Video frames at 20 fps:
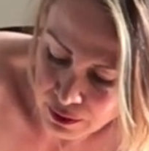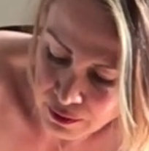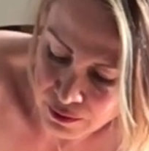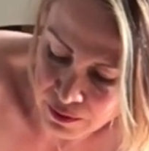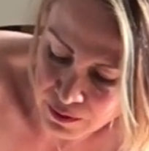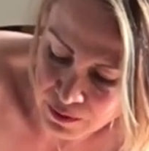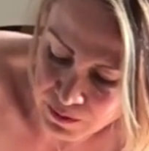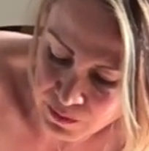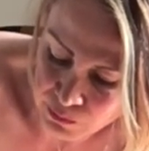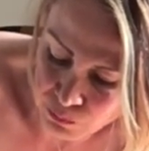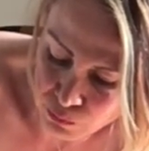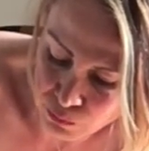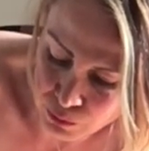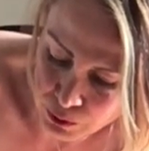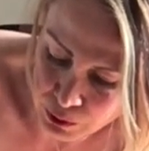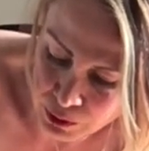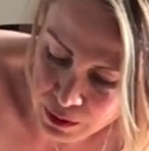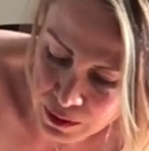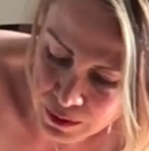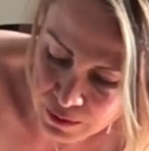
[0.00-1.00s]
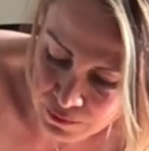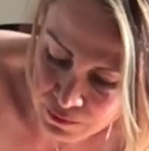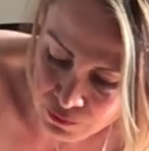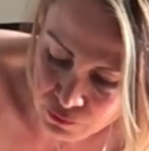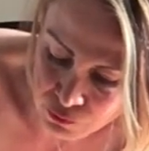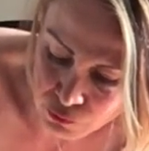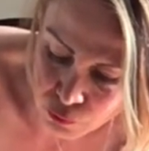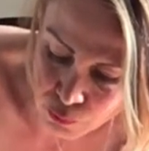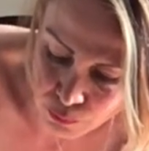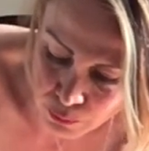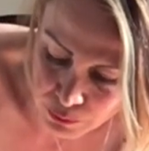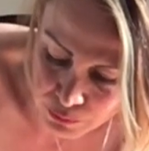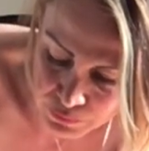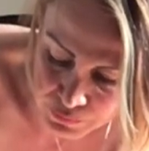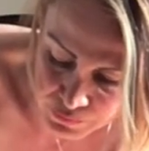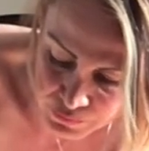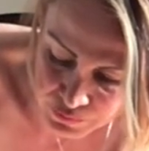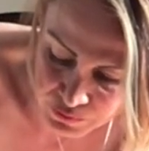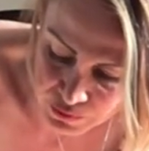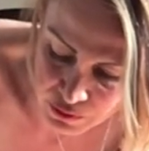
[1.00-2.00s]
this really super
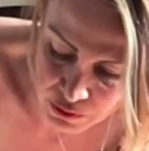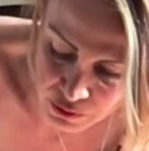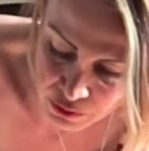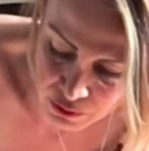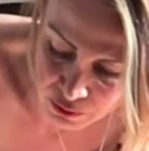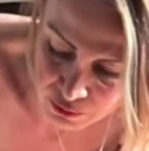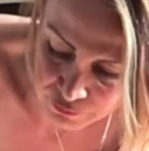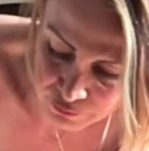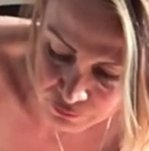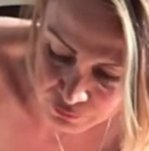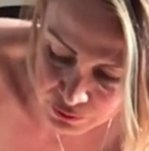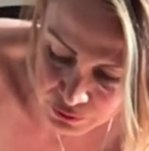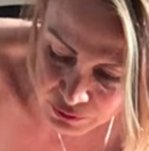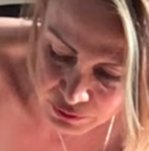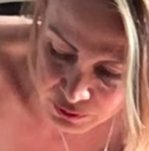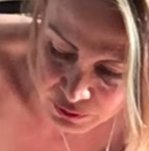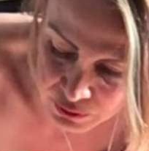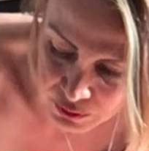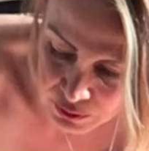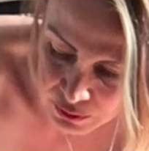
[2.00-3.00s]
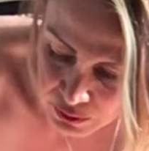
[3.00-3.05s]
soft